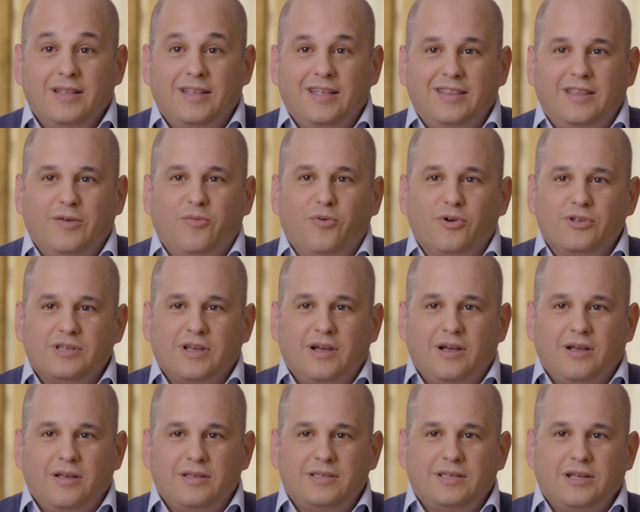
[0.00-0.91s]
That there was
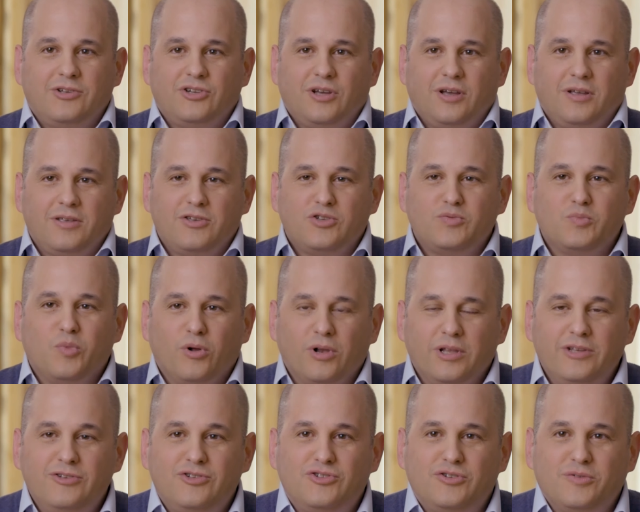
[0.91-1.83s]
such a
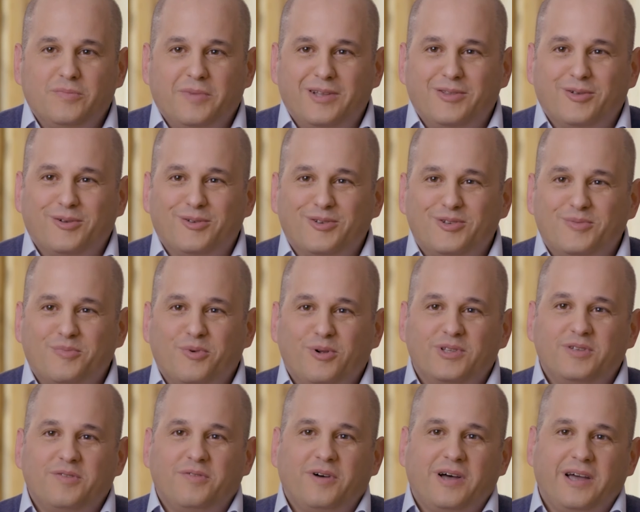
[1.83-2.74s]
small instrument or
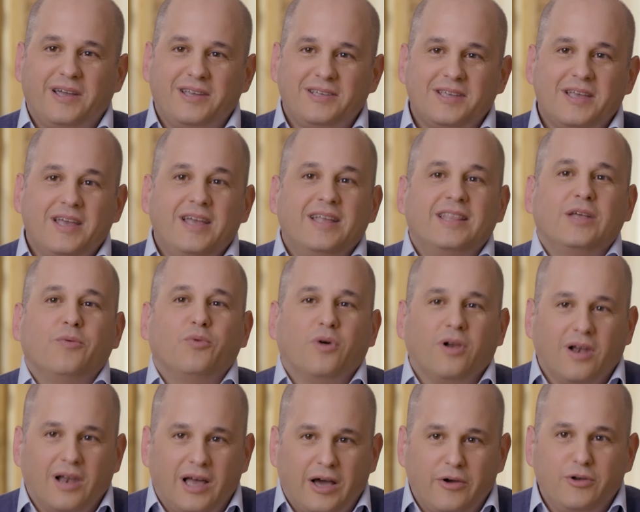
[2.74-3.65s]
small device that
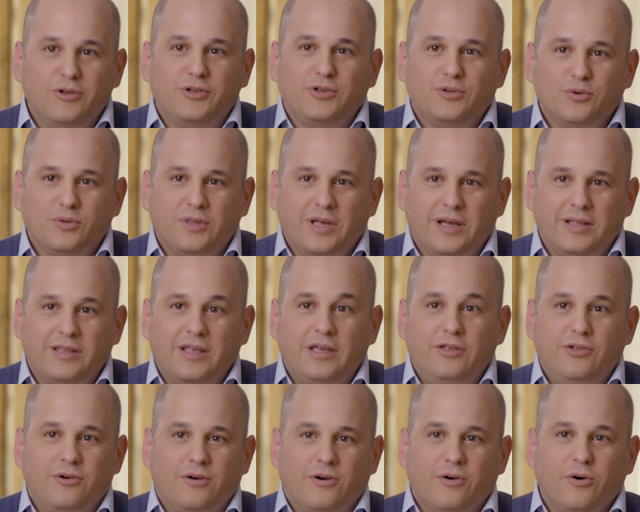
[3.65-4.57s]
will allow you to do that
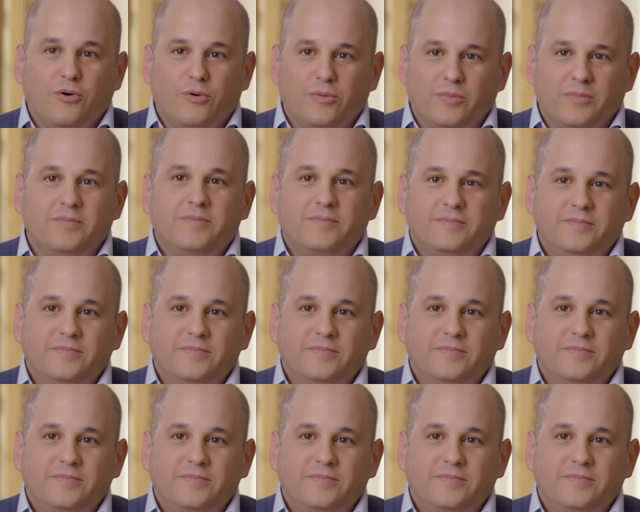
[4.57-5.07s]
in your home.